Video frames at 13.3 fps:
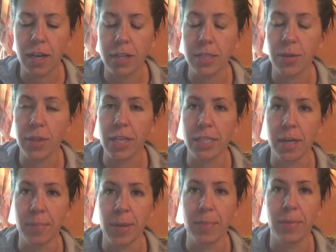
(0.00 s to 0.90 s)
So these
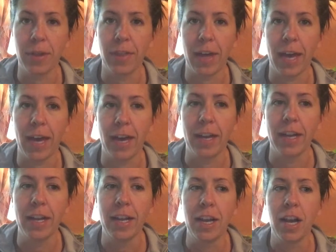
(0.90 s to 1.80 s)
are people that
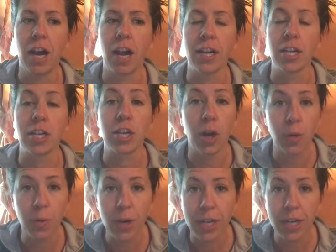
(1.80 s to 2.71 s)
are your
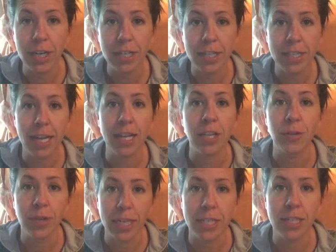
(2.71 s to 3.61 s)
coworkers, and
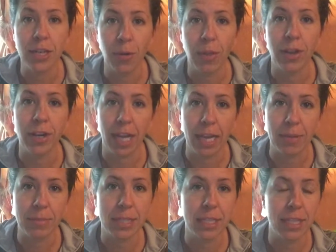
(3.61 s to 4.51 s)
you need to know their
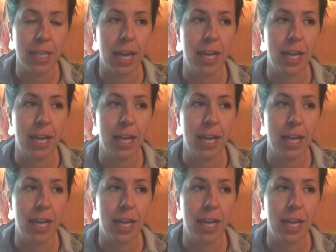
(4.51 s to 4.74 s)
names.